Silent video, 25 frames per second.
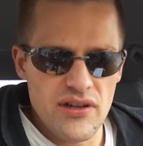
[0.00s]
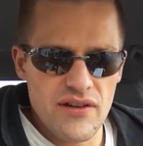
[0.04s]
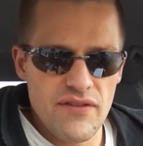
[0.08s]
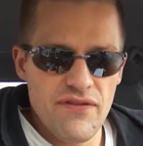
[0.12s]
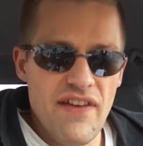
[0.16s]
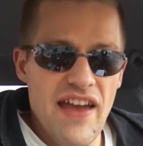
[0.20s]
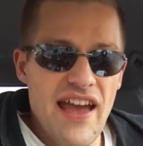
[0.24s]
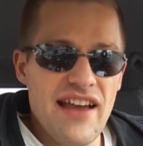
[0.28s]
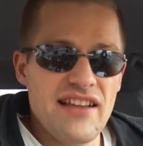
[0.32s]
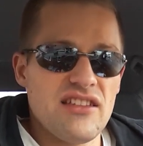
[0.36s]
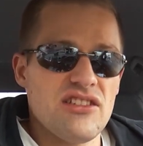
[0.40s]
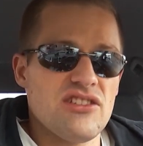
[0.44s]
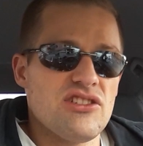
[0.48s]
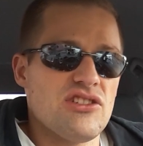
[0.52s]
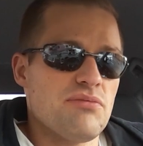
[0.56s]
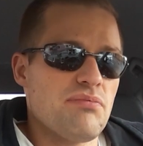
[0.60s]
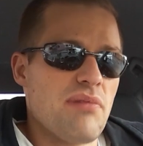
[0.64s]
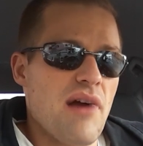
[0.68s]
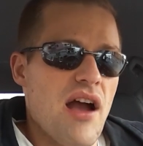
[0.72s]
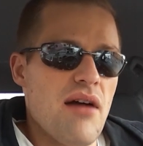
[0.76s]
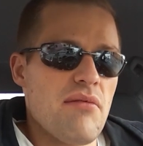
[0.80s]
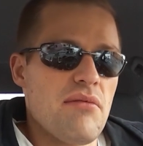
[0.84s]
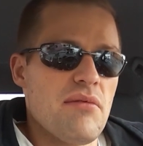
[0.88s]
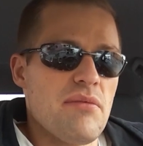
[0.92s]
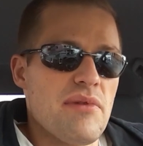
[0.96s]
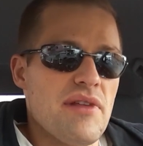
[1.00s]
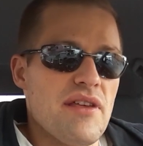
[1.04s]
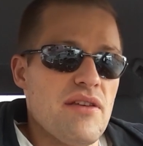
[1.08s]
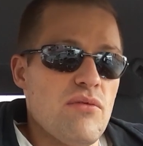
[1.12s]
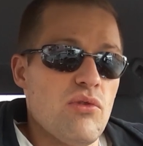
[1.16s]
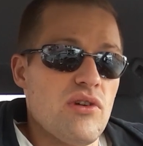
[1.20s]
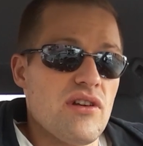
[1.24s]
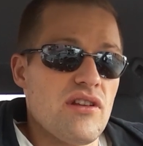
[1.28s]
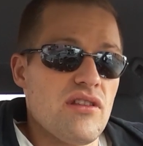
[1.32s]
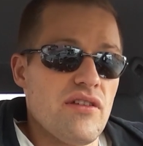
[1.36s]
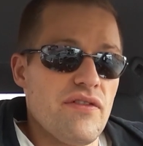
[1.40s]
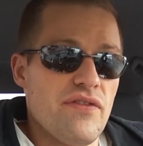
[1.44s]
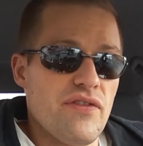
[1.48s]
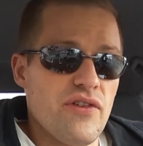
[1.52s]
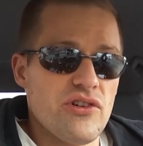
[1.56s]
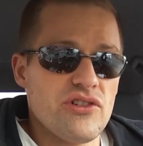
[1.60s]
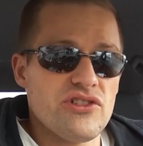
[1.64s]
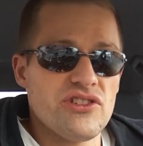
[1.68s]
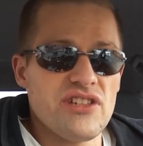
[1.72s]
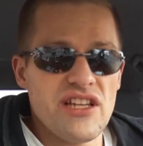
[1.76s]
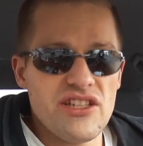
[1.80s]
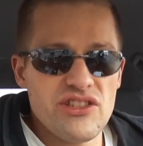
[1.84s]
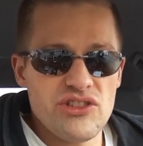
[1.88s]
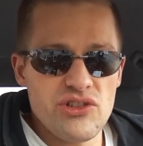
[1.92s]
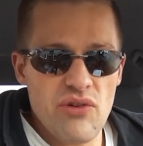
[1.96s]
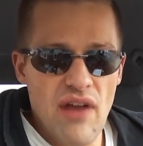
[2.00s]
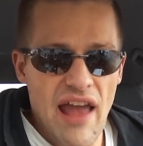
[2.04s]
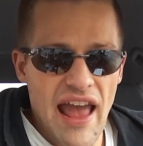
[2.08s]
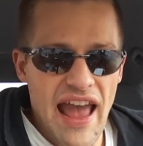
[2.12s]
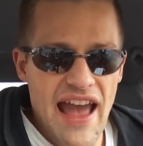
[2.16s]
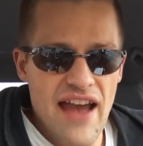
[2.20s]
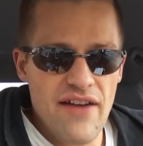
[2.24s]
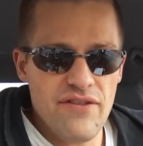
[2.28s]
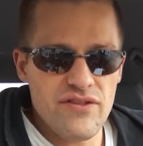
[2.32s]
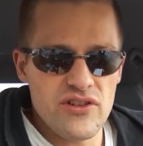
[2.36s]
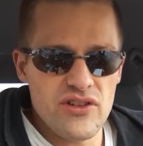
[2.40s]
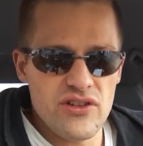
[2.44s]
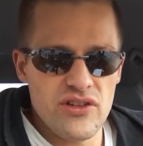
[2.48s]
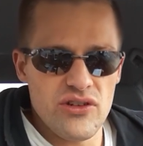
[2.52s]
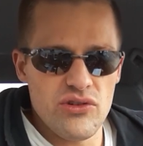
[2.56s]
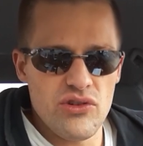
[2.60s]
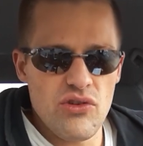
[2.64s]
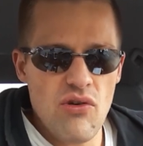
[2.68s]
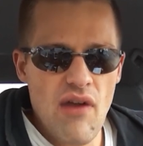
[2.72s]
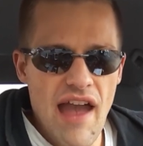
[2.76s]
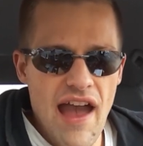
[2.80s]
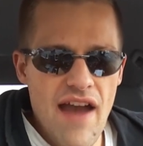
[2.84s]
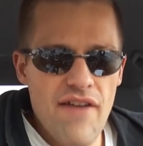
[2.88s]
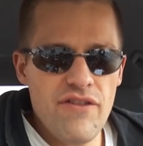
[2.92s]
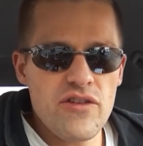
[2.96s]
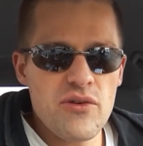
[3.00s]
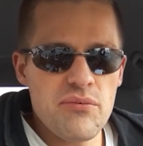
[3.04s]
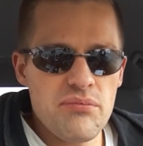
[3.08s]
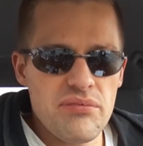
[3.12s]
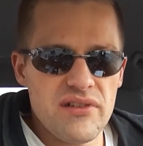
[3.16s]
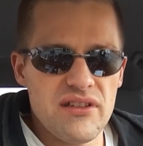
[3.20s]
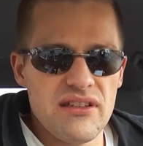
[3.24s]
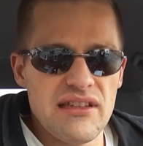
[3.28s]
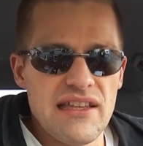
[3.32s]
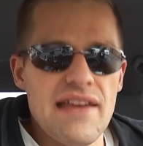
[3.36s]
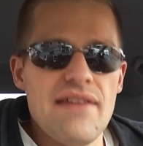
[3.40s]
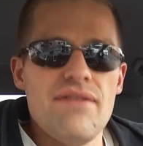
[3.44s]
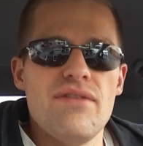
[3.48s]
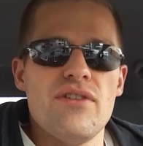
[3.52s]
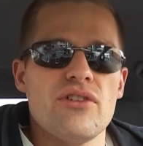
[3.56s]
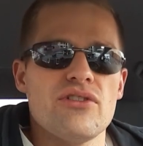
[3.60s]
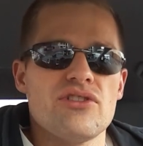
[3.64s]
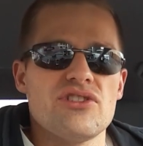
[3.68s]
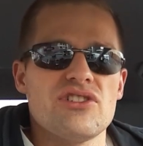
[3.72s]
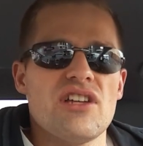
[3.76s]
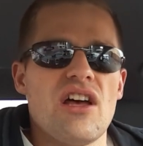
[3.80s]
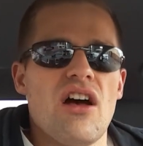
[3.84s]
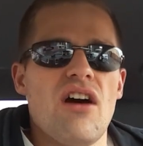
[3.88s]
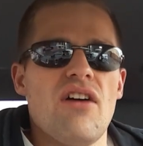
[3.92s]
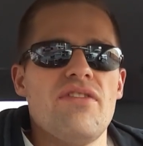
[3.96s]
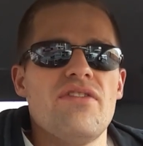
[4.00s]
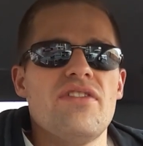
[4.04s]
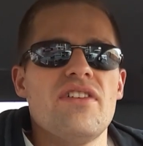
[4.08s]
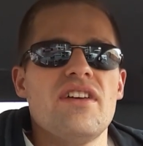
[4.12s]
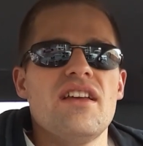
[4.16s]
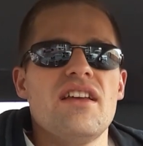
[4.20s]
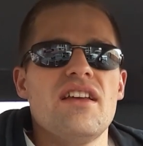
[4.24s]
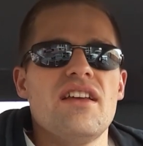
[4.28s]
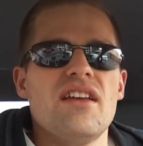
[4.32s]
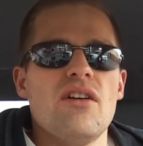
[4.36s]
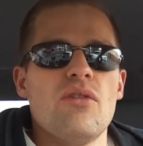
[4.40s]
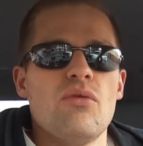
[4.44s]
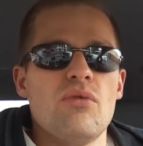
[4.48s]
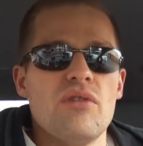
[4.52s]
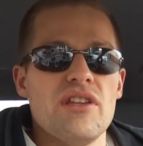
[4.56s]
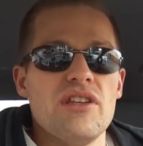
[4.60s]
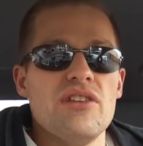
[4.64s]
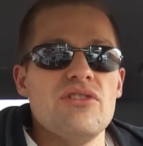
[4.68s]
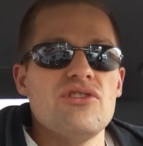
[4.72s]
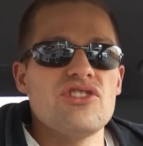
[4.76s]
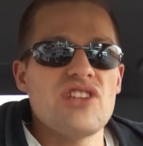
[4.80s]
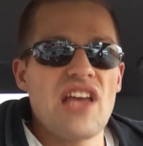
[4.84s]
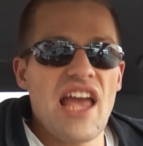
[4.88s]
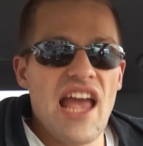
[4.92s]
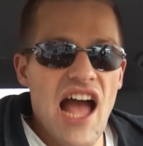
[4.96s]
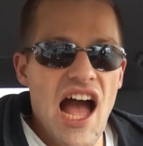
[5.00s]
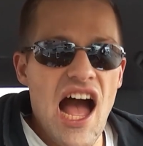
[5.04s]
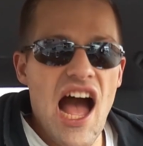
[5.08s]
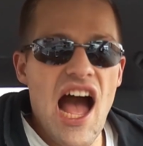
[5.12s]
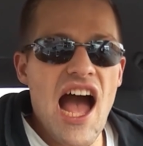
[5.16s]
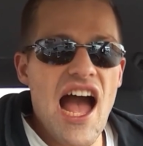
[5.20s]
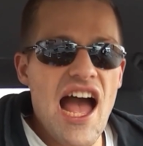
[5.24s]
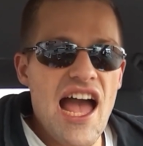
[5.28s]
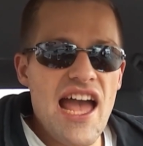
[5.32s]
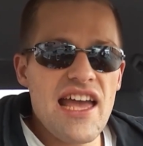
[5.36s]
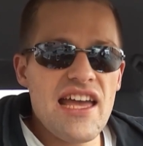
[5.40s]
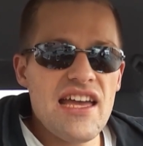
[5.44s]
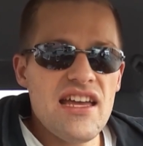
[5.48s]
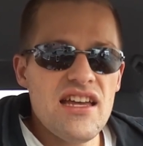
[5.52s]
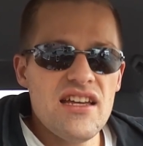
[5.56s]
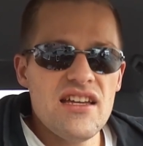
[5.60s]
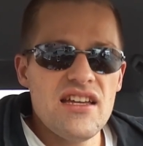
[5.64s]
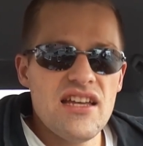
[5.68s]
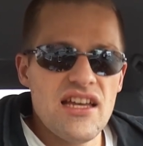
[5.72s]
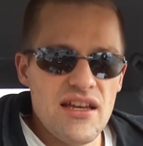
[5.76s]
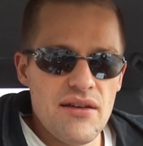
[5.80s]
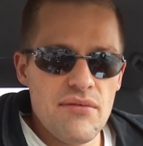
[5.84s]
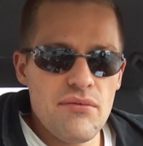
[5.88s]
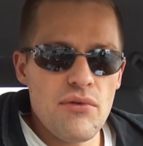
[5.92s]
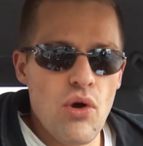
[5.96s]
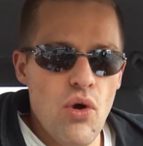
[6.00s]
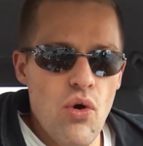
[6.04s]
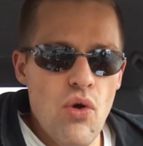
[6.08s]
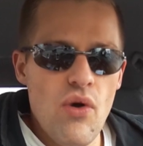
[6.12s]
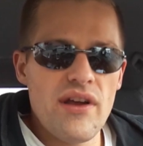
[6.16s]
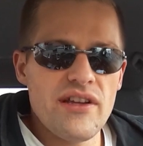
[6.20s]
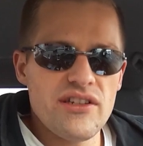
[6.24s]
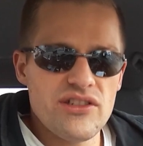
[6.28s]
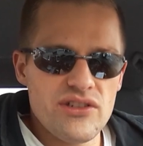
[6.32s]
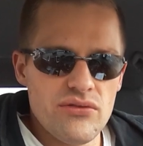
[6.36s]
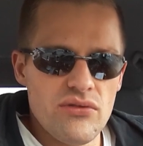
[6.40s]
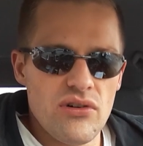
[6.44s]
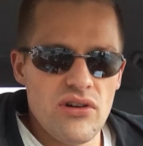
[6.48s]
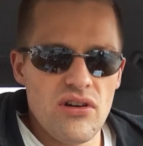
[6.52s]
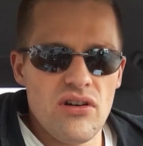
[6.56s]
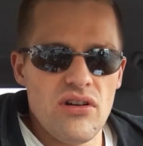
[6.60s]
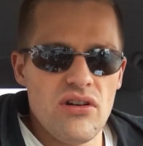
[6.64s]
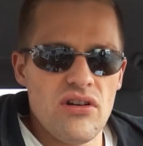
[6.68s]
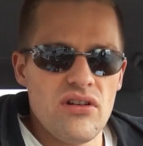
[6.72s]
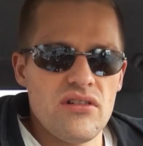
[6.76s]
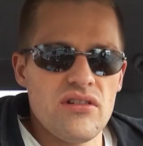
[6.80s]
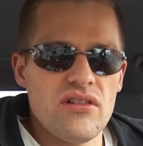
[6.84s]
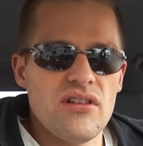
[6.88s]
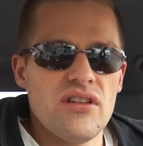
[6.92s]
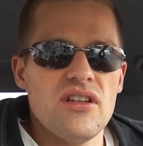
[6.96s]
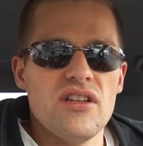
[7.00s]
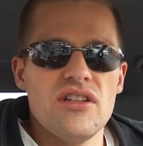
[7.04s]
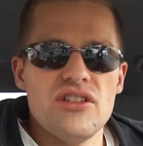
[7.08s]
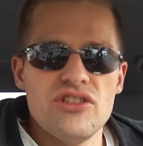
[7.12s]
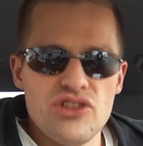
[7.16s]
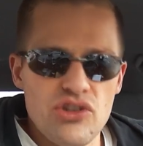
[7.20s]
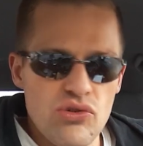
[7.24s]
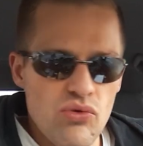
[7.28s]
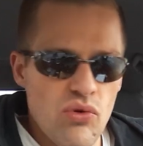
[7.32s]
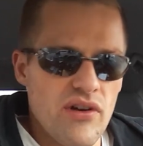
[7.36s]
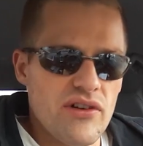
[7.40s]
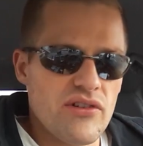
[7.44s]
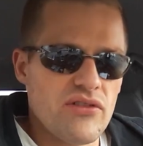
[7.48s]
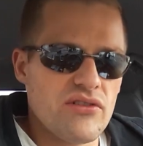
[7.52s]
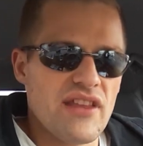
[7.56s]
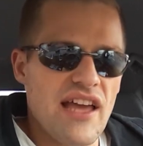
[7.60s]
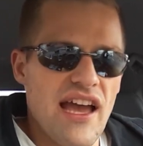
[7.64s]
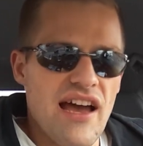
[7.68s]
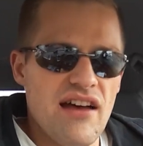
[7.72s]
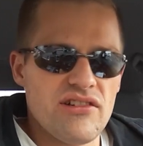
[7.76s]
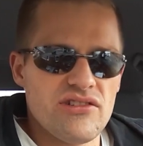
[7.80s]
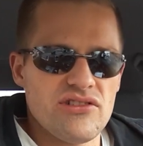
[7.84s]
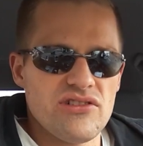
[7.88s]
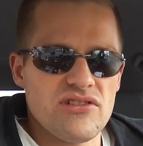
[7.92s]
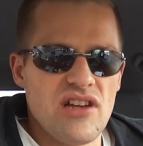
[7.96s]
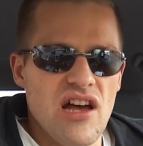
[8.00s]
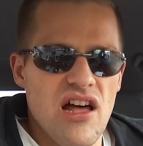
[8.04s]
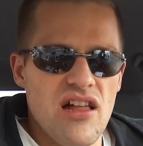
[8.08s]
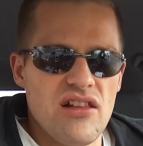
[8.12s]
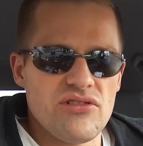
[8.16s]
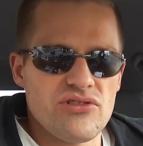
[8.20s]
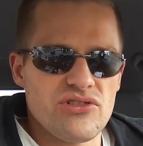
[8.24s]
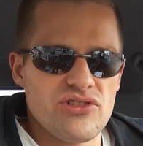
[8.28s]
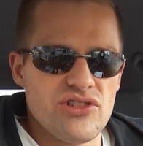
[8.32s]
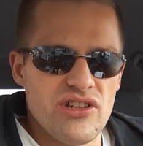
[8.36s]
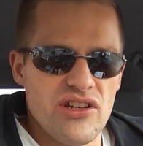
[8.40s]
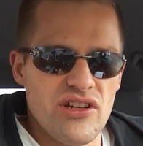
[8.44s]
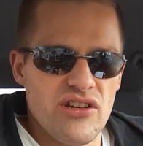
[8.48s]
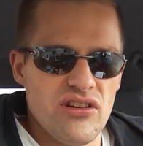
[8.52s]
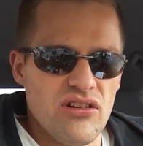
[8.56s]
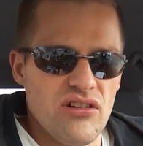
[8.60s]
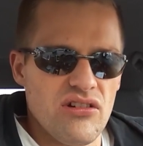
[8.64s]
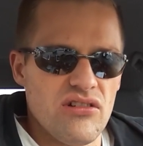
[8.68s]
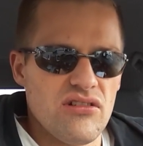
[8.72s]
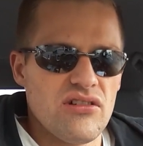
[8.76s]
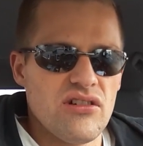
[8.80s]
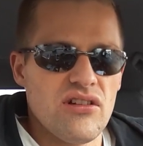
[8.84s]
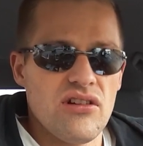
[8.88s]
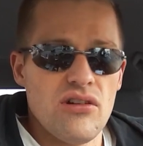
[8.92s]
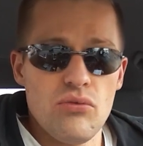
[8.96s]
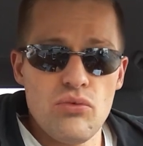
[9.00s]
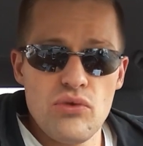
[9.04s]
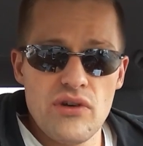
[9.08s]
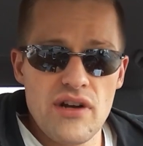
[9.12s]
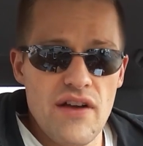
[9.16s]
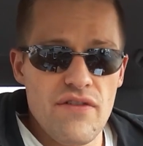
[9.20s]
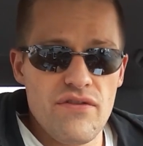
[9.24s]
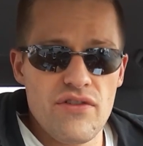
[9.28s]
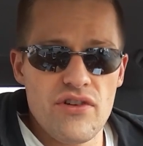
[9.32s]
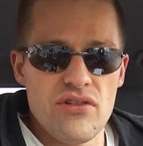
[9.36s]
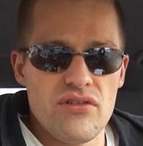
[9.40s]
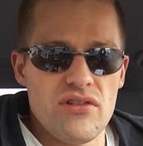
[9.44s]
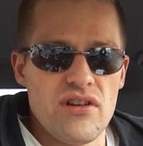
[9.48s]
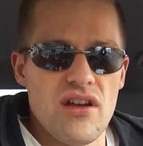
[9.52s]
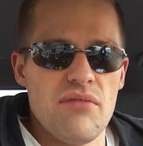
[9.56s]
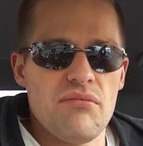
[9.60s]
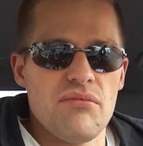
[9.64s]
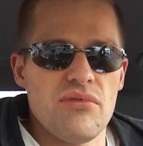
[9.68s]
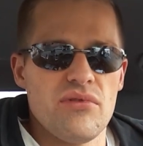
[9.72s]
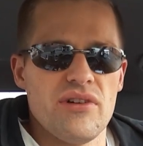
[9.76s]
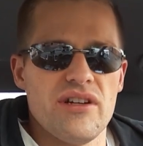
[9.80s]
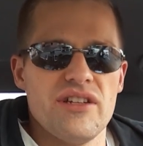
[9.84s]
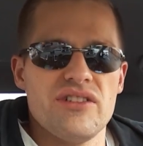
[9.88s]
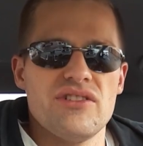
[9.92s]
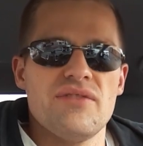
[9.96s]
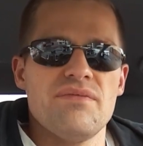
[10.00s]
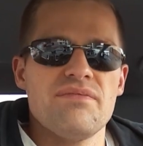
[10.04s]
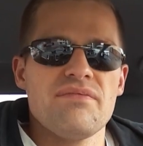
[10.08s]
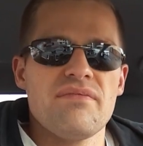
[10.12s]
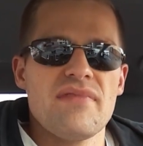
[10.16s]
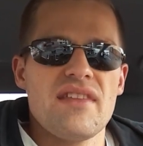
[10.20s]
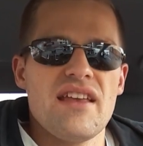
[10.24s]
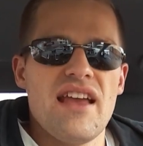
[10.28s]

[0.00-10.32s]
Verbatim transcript: In fact, this is probably one of the first things you have to do. You have to believe yourself when you say, I am going to earn $200,000 a year, whatever your number is.